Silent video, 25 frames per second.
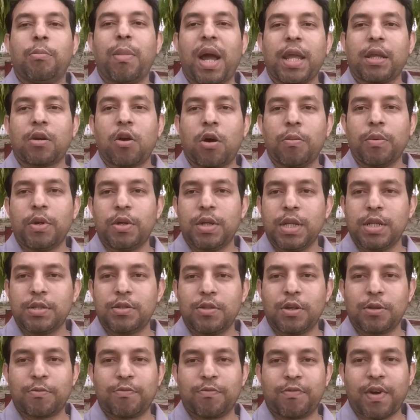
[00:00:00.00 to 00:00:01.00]
My community
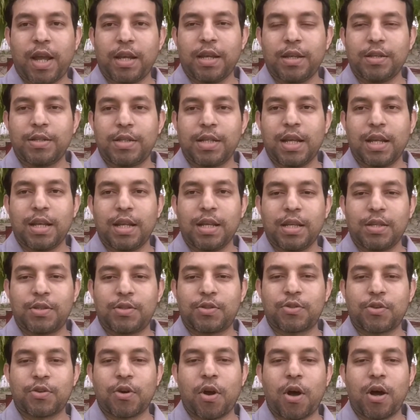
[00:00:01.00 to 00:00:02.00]
is not financially
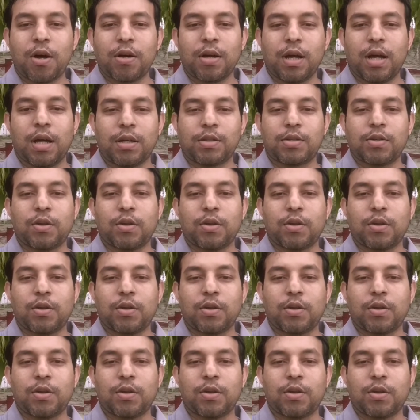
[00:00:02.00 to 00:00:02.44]
strong,